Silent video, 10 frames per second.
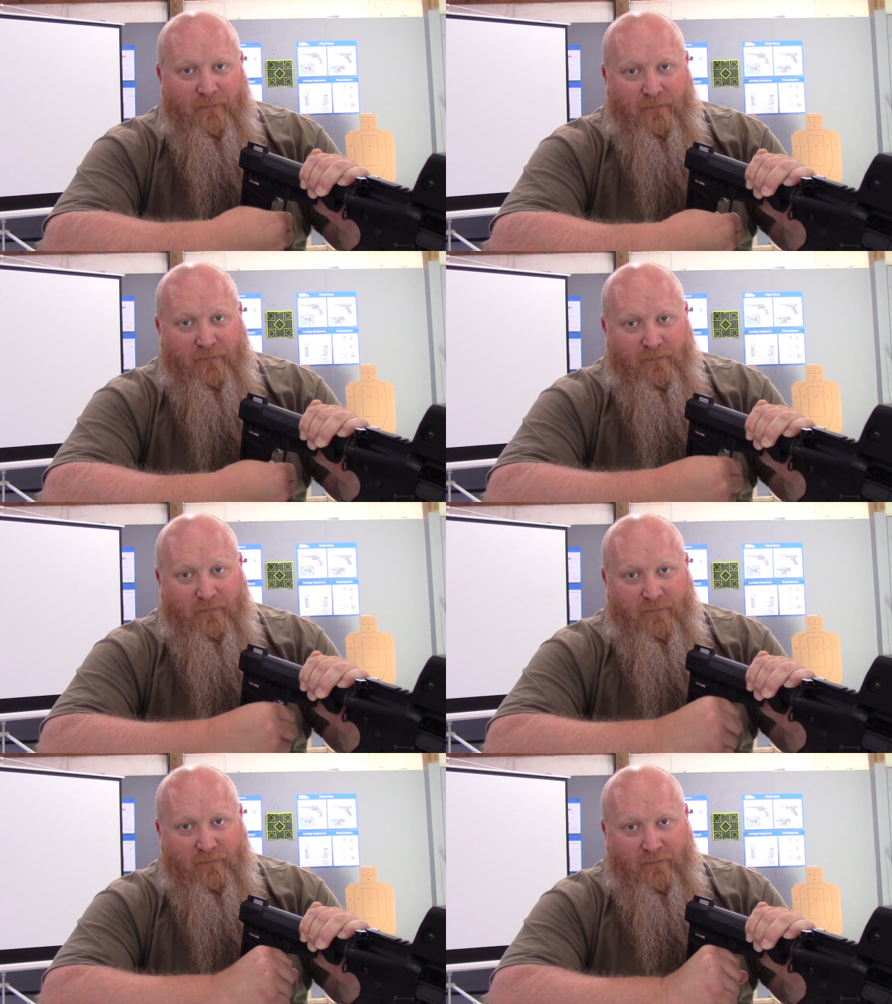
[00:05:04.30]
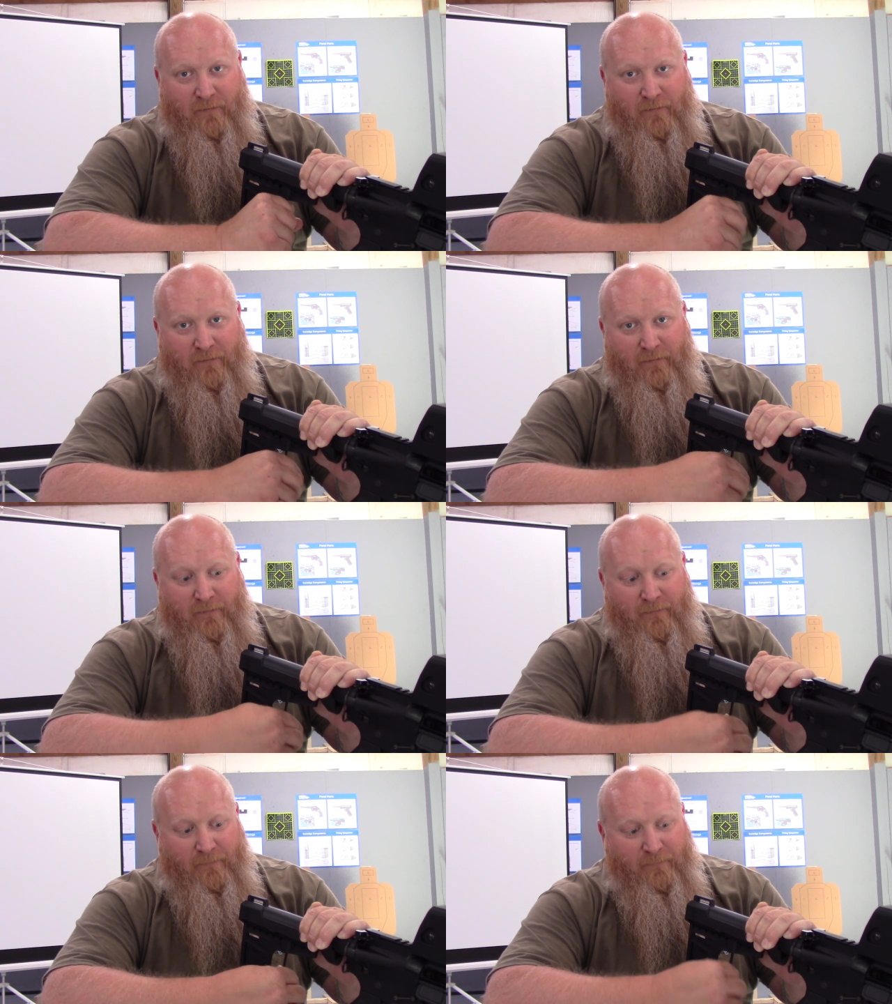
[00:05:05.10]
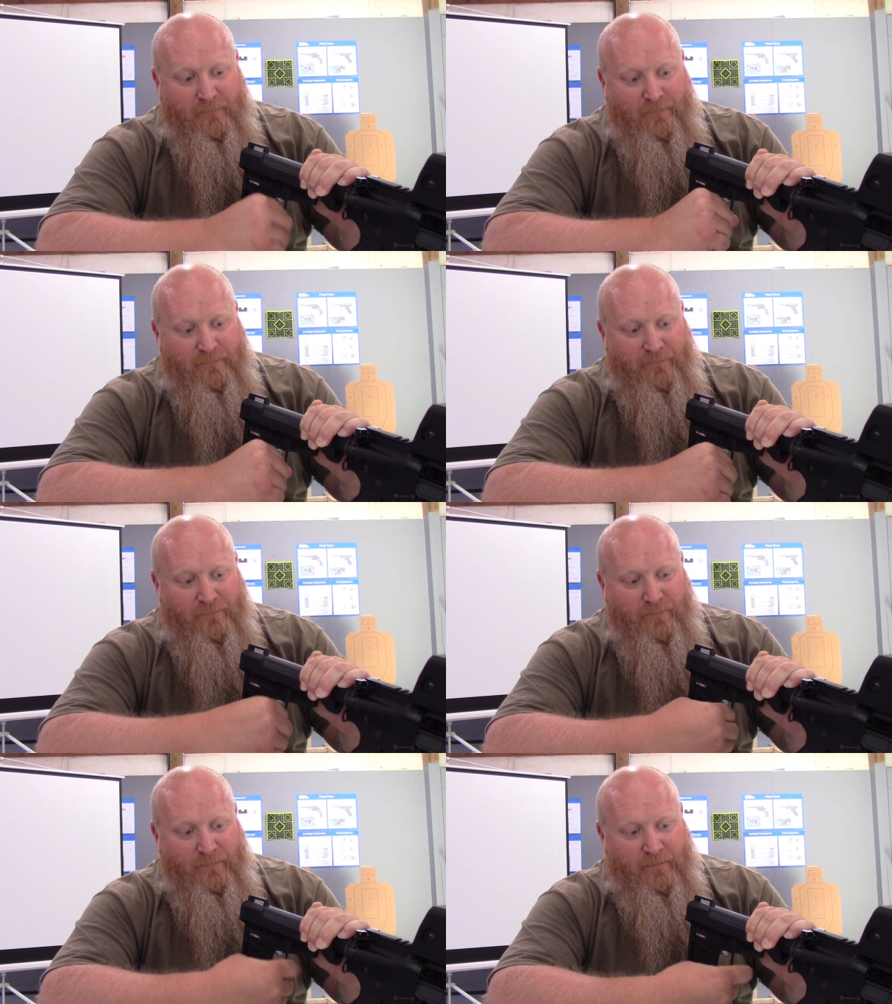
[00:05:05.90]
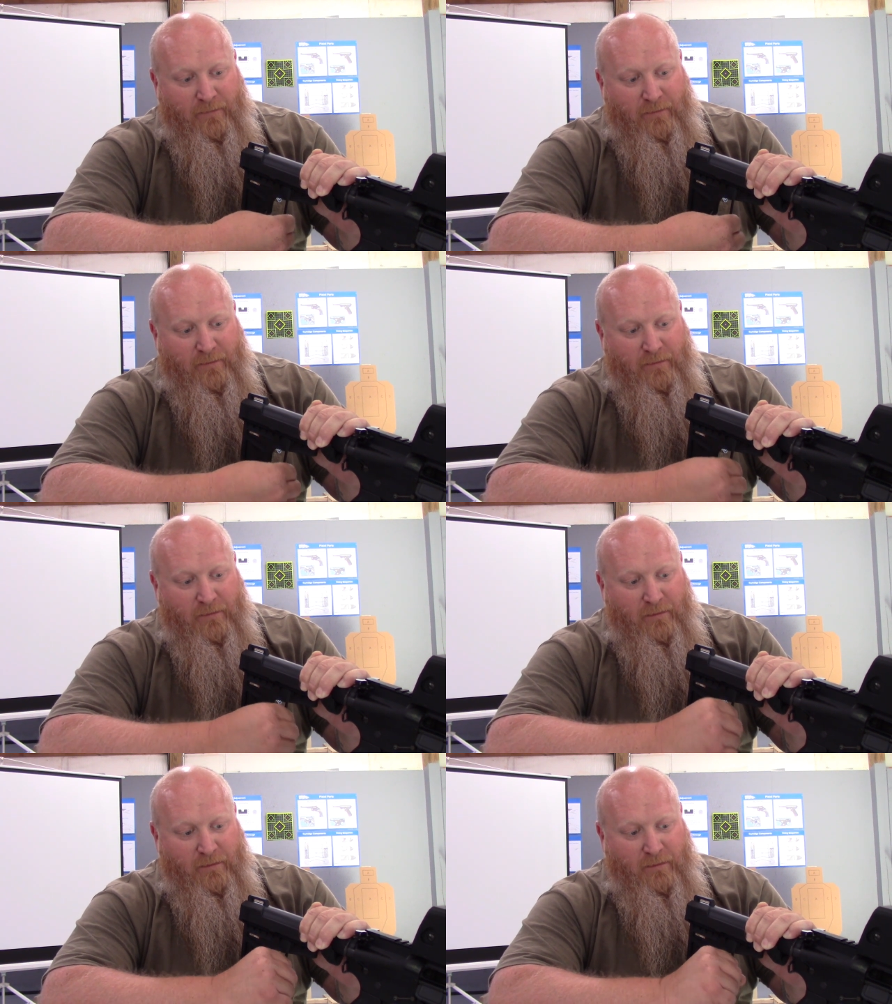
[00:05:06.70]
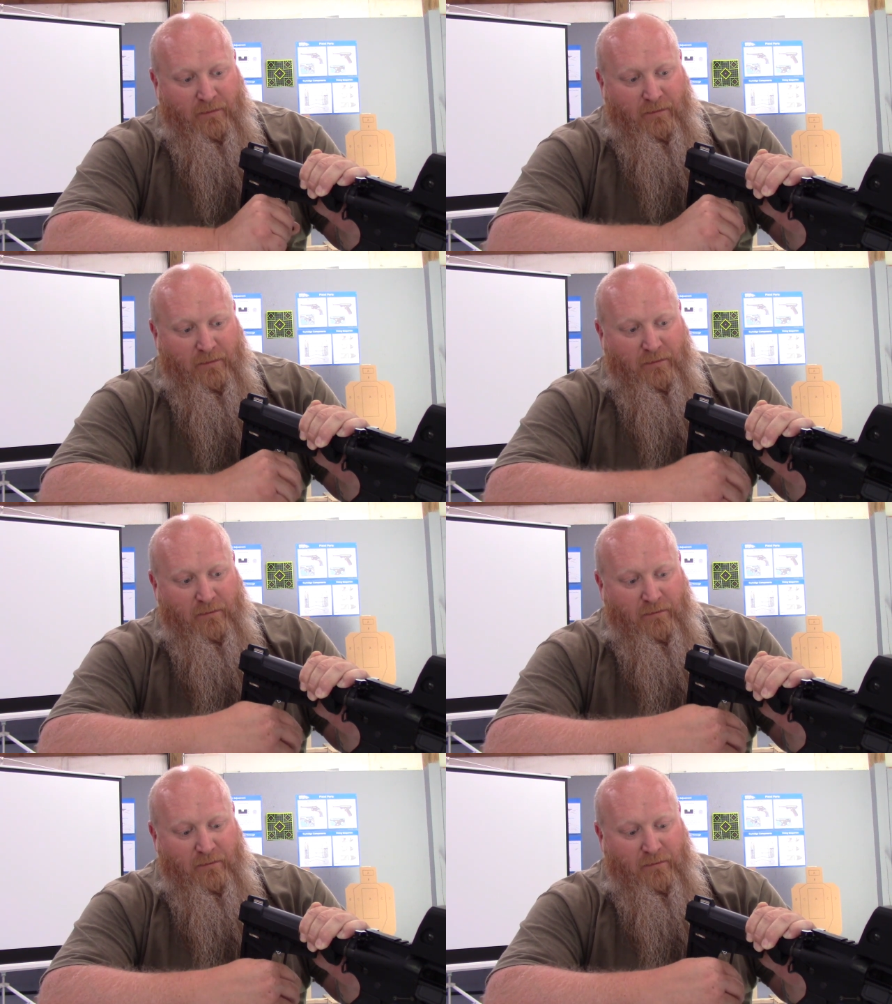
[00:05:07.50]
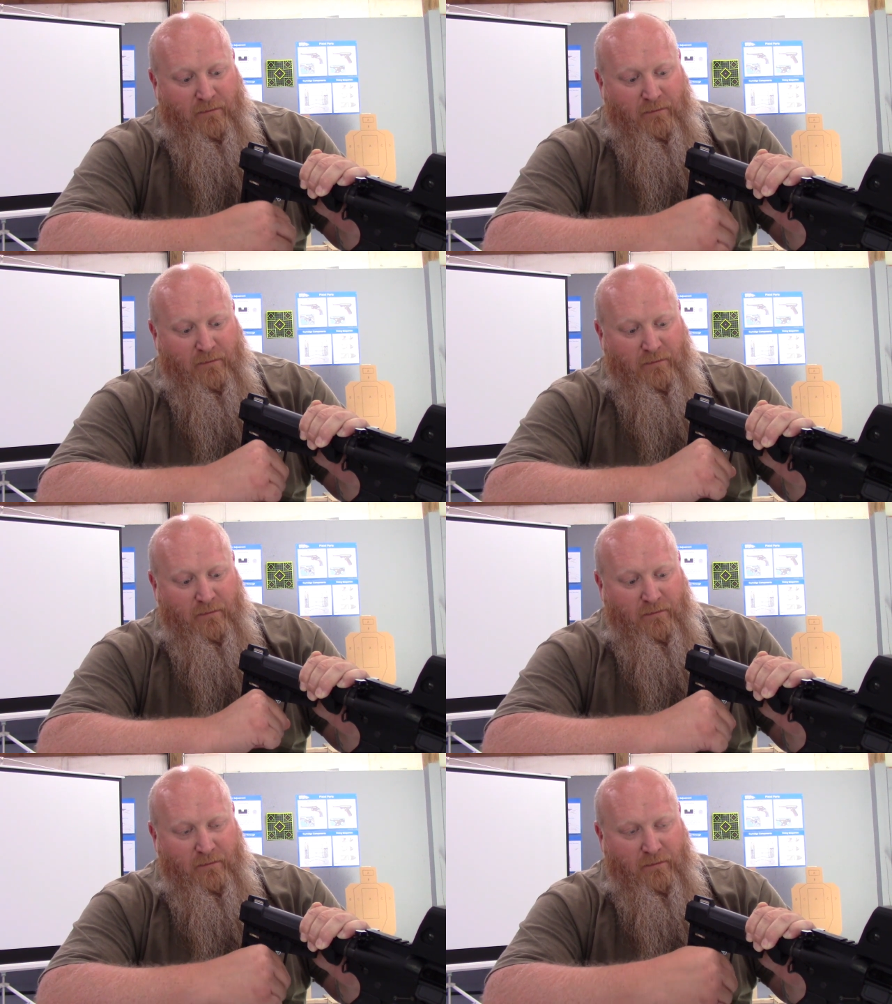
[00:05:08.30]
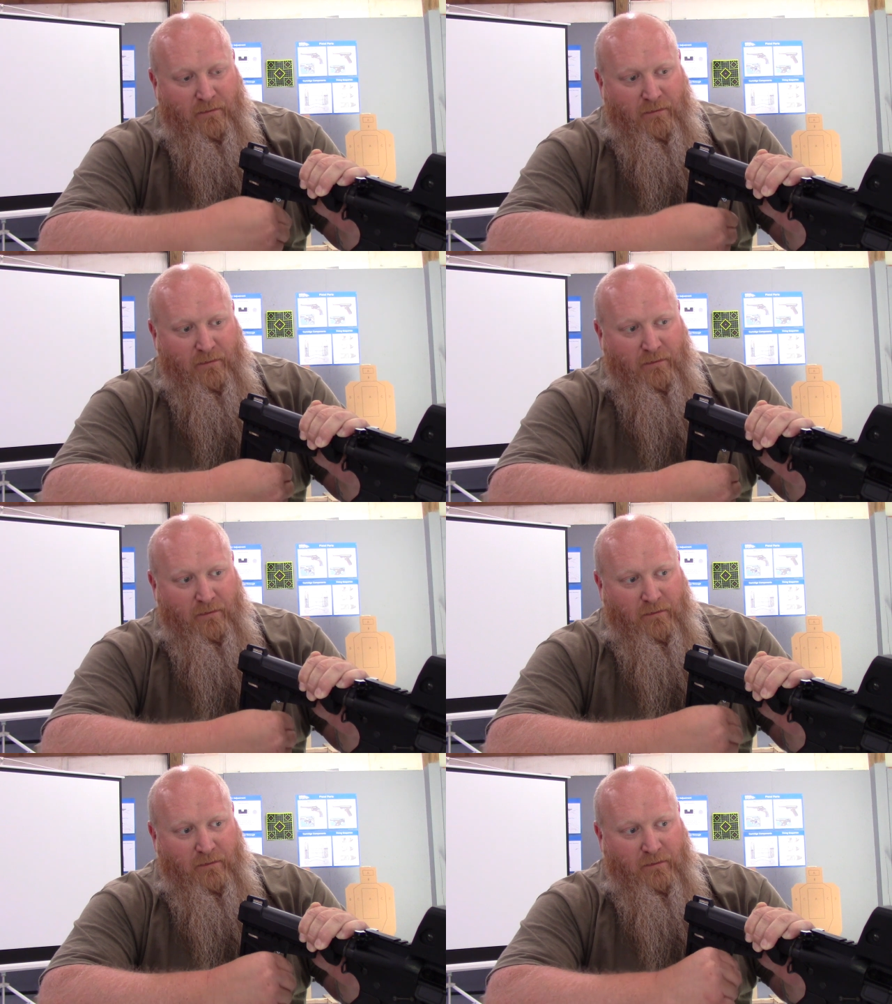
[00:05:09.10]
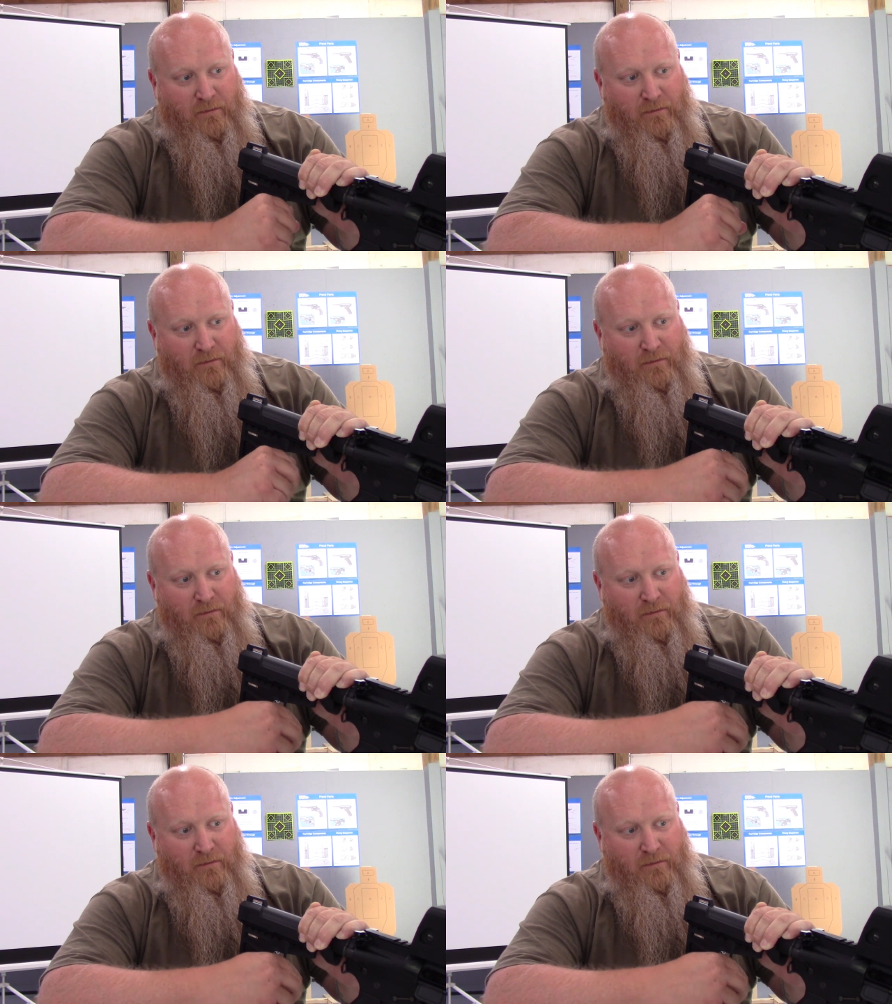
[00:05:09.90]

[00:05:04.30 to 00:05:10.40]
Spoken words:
[no speech]